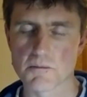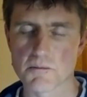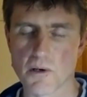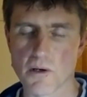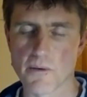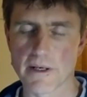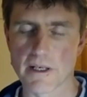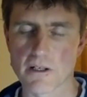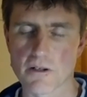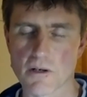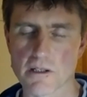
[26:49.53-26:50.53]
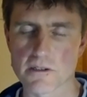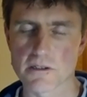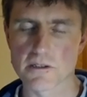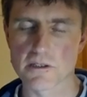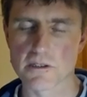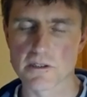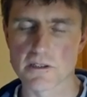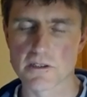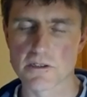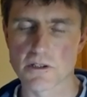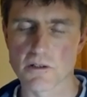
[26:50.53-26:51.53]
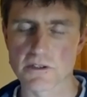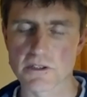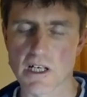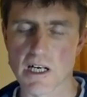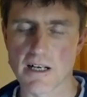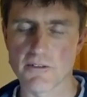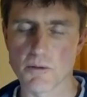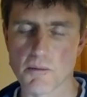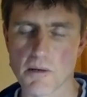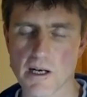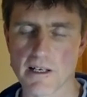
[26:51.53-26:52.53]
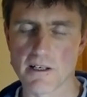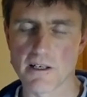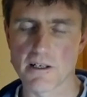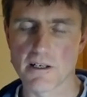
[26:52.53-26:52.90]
blowing across this eternal sky of your mind.